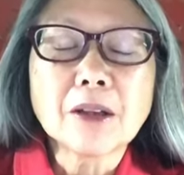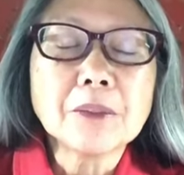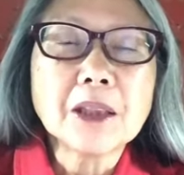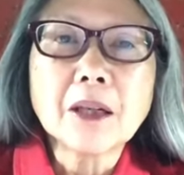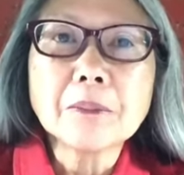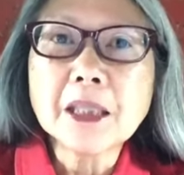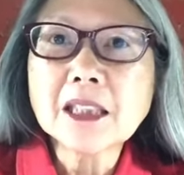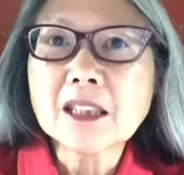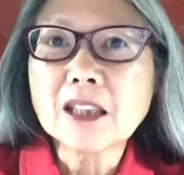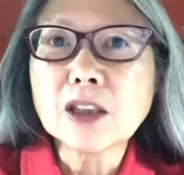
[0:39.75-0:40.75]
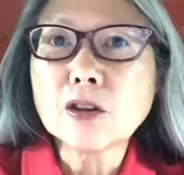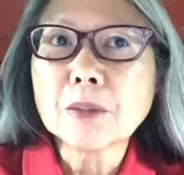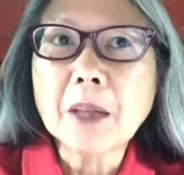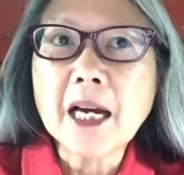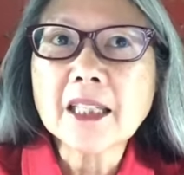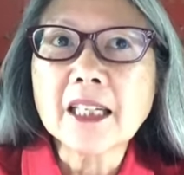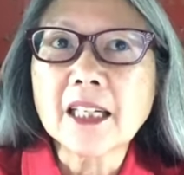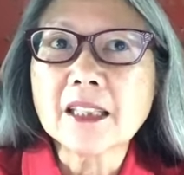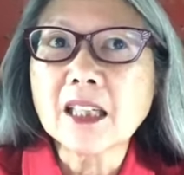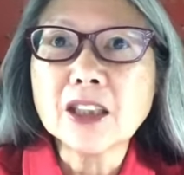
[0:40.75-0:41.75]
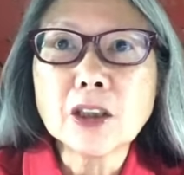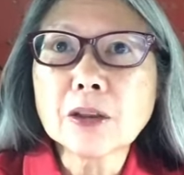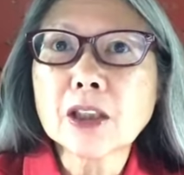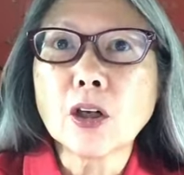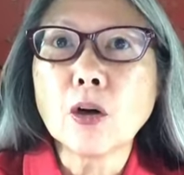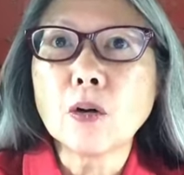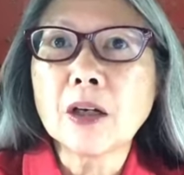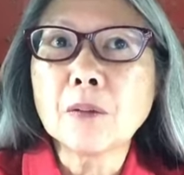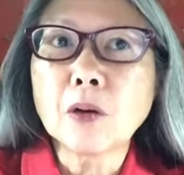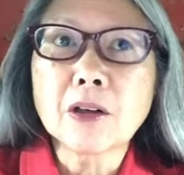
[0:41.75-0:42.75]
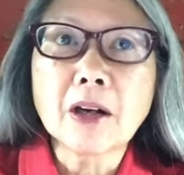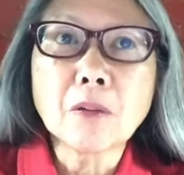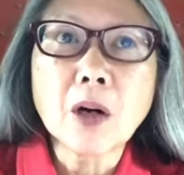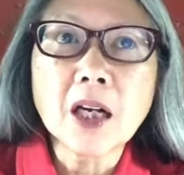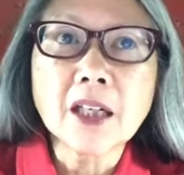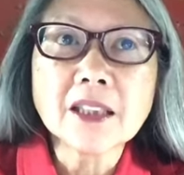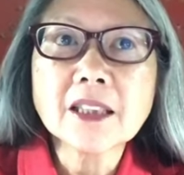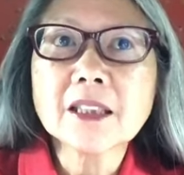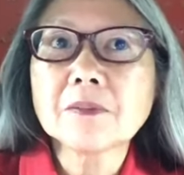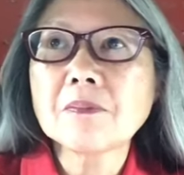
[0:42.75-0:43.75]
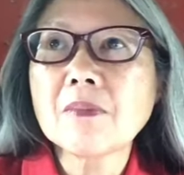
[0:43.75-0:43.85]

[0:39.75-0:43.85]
I mean, I basically look back at a year ago and where I was